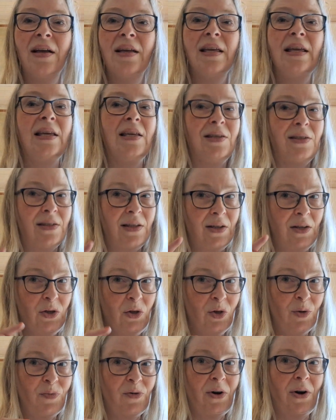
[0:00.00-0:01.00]
is
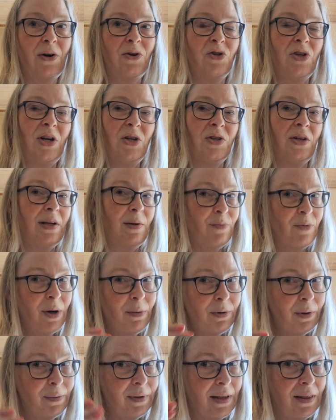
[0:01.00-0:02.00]
your pronunciation and
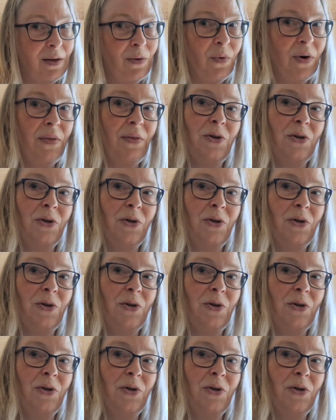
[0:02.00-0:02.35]
probably the one